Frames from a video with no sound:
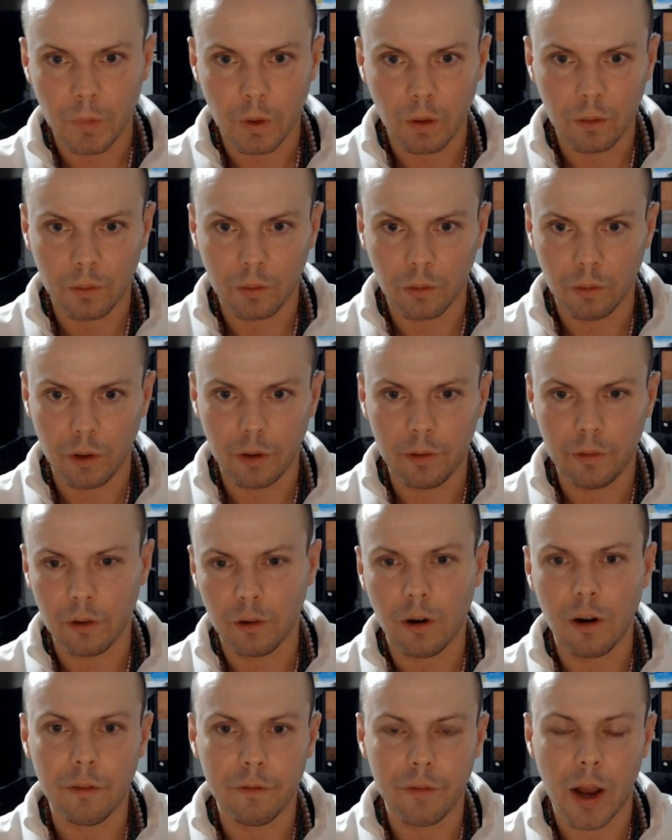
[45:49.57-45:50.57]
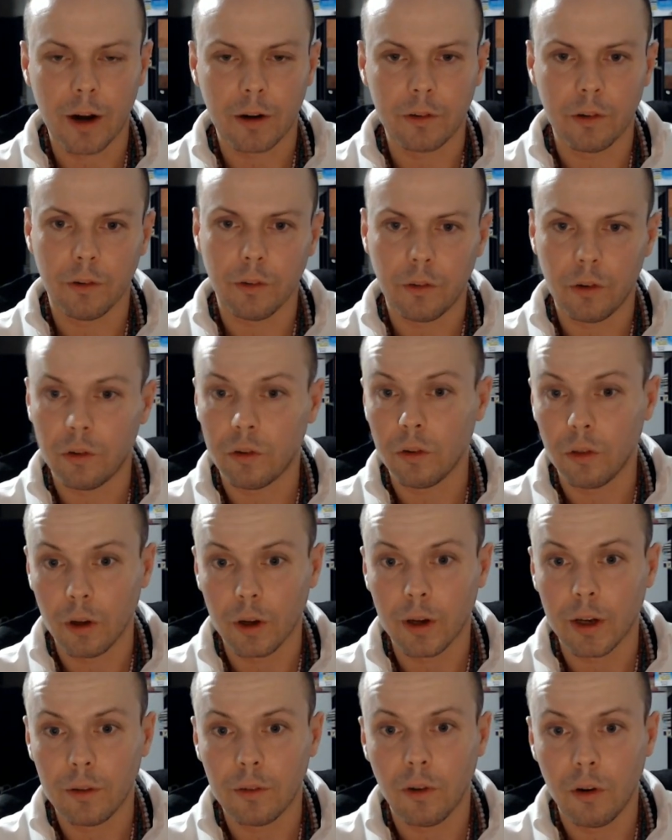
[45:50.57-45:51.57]
So these are all factors you should look
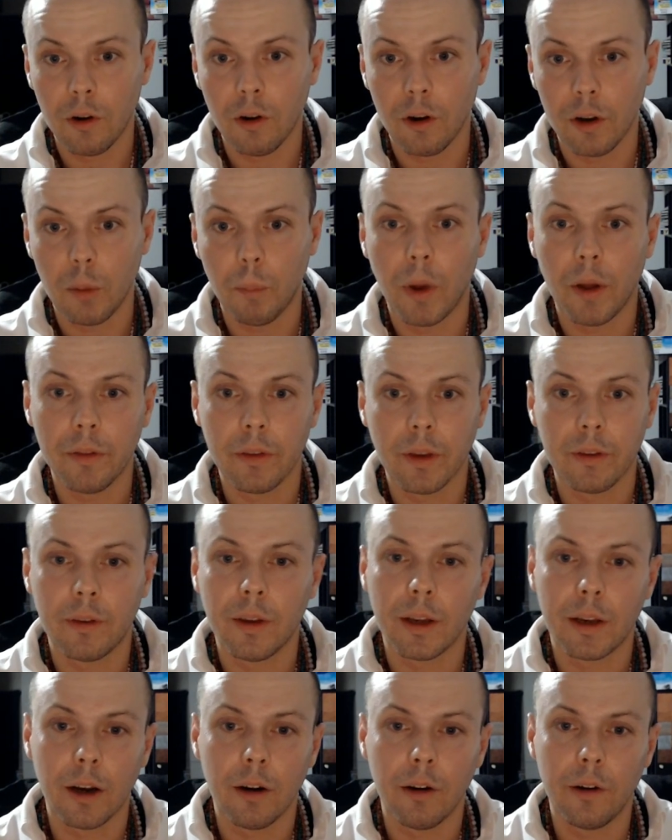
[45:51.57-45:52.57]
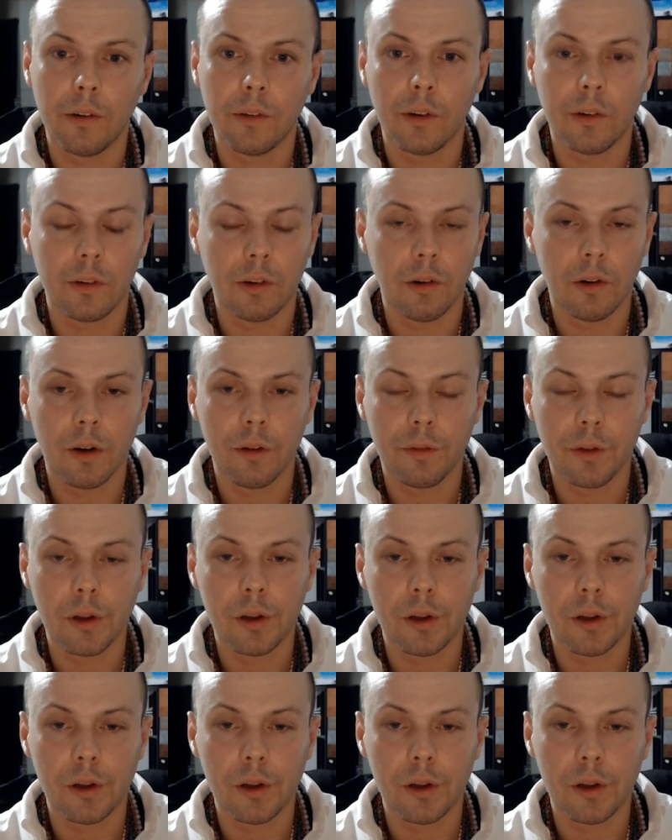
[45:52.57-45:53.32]
into during the month. I think Aries intuitively,